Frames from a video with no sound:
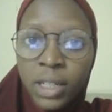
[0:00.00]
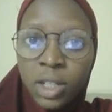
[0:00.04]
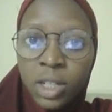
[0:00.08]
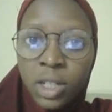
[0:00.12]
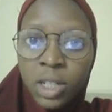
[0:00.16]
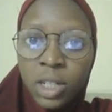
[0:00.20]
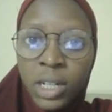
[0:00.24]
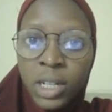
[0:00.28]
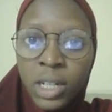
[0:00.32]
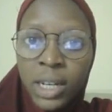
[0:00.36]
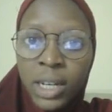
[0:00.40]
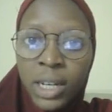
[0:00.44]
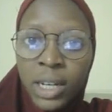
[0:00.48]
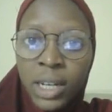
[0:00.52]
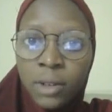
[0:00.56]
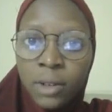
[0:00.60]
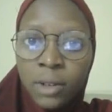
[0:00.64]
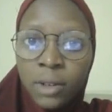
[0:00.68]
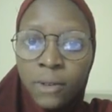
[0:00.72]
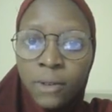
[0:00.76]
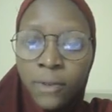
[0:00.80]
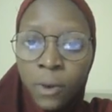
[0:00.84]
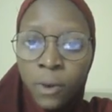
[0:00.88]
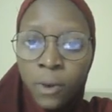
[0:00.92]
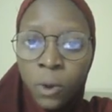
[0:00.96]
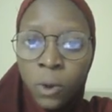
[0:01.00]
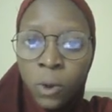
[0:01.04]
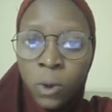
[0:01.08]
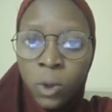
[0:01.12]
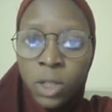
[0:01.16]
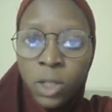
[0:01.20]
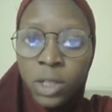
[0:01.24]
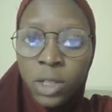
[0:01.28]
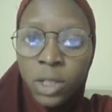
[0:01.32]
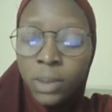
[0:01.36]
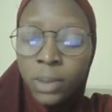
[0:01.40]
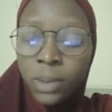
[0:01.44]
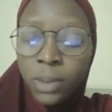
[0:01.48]
line of code
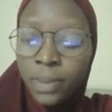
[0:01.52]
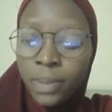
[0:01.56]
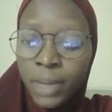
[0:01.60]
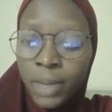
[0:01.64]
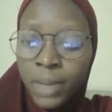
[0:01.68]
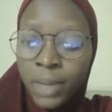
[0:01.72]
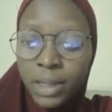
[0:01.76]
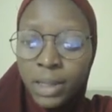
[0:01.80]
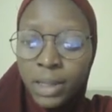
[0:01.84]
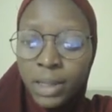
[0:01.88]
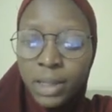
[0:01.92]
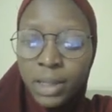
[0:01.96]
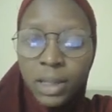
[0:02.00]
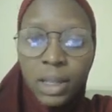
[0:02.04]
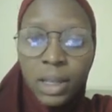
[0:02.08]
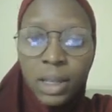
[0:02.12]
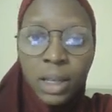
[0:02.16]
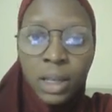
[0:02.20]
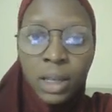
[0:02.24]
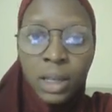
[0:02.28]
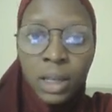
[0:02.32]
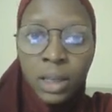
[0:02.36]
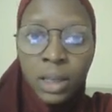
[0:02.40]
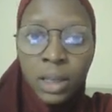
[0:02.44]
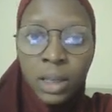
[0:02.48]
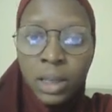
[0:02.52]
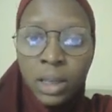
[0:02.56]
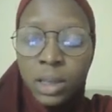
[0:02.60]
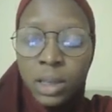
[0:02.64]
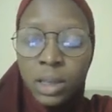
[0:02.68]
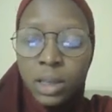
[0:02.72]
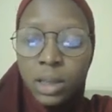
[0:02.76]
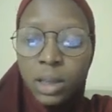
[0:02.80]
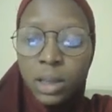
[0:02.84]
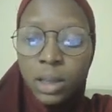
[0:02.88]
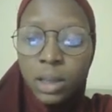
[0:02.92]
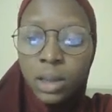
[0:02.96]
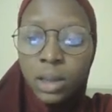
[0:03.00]
means in this
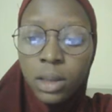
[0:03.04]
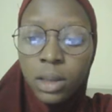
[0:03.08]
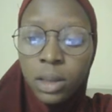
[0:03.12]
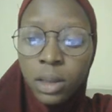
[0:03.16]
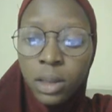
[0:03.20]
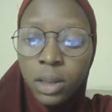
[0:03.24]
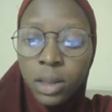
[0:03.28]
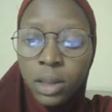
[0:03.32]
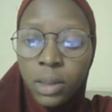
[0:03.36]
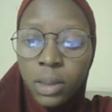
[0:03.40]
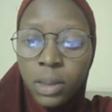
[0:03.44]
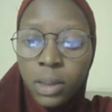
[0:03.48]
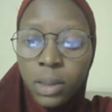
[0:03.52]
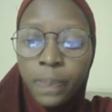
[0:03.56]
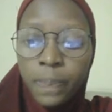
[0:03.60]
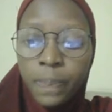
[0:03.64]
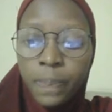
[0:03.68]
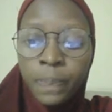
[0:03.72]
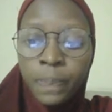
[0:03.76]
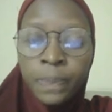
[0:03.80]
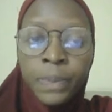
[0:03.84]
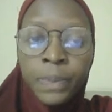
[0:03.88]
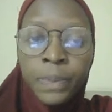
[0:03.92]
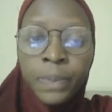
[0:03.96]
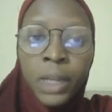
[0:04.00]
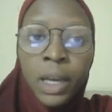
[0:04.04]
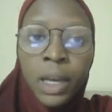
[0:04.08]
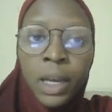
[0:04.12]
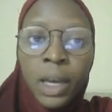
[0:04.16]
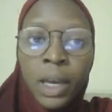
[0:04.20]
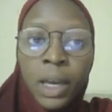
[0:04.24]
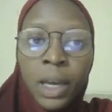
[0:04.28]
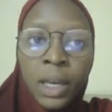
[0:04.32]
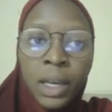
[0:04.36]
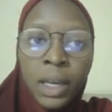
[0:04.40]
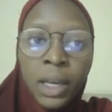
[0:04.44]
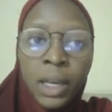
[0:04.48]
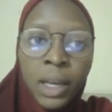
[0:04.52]
system.
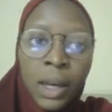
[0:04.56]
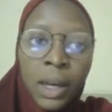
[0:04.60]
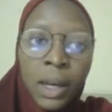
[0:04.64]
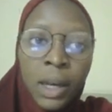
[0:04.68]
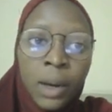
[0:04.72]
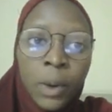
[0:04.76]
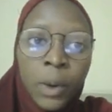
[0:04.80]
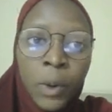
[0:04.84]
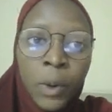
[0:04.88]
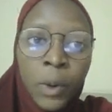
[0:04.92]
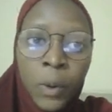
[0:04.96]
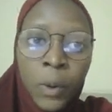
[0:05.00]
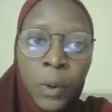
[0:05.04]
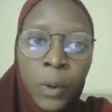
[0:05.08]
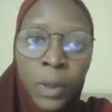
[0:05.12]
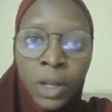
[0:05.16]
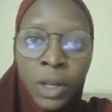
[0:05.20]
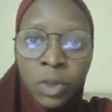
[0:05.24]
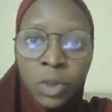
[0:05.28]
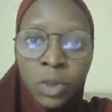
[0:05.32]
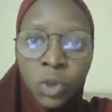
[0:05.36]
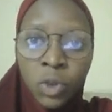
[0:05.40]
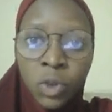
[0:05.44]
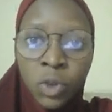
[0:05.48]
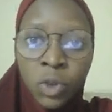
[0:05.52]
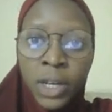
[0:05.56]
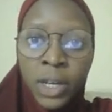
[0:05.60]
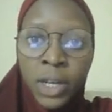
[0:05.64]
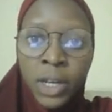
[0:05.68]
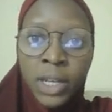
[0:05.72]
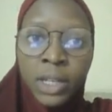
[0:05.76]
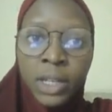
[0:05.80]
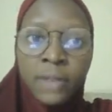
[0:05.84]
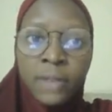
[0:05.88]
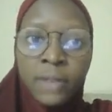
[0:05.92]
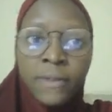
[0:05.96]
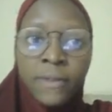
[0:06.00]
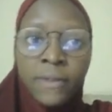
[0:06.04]
Here we are trying
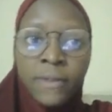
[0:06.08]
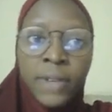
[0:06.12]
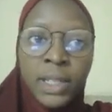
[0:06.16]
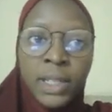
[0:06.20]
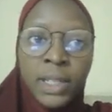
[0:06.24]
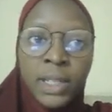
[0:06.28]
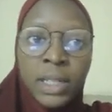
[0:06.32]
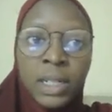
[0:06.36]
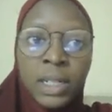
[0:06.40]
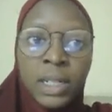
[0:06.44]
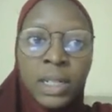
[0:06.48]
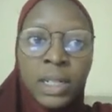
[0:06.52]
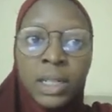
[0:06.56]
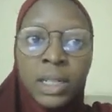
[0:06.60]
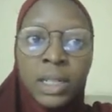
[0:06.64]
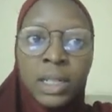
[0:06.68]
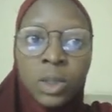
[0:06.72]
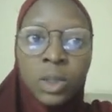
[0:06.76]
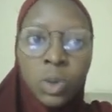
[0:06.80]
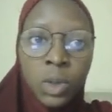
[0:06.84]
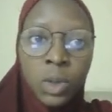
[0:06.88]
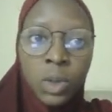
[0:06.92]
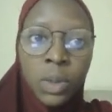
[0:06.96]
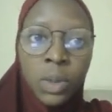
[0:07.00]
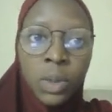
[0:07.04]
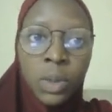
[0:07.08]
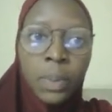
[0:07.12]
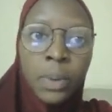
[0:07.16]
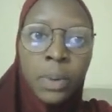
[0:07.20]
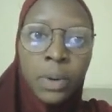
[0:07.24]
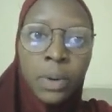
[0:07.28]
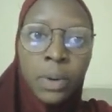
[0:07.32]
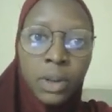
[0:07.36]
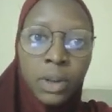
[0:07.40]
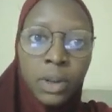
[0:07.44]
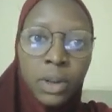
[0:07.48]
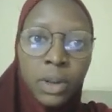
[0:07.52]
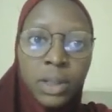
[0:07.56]
firstly to
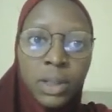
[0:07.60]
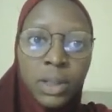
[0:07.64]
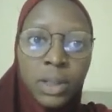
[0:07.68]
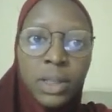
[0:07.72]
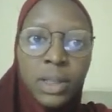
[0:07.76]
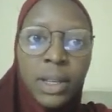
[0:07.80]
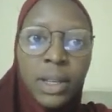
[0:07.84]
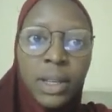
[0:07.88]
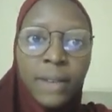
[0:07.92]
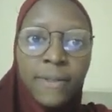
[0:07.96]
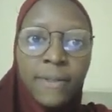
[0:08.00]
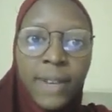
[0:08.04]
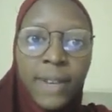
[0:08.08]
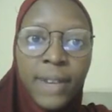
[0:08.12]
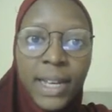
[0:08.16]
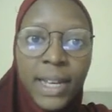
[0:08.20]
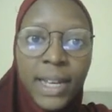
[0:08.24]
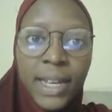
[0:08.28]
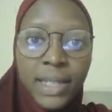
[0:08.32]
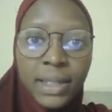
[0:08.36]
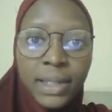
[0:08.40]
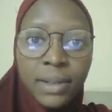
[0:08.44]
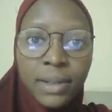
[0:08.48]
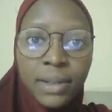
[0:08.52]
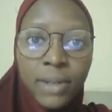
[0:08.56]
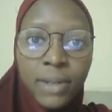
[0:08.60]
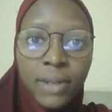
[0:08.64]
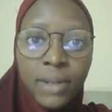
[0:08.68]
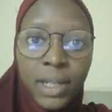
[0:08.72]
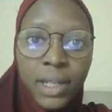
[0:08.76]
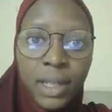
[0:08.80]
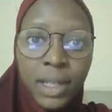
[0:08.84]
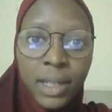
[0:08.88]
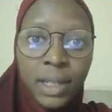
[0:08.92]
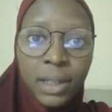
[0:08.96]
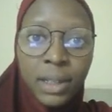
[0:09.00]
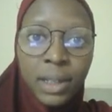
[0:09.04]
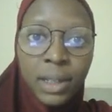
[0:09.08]
import the Flask render
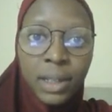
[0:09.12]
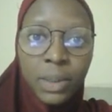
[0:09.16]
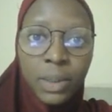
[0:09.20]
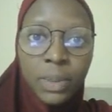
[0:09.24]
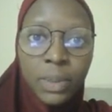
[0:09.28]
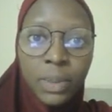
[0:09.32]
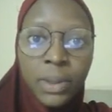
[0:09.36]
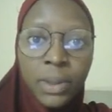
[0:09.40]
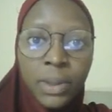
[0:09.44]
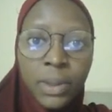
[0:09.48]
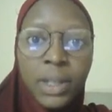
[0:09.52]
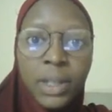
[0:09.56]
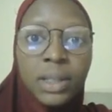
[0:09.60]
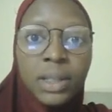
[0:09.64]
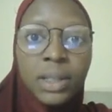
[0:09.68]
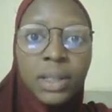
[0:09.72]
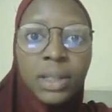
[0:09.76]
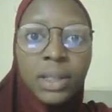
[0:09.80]
template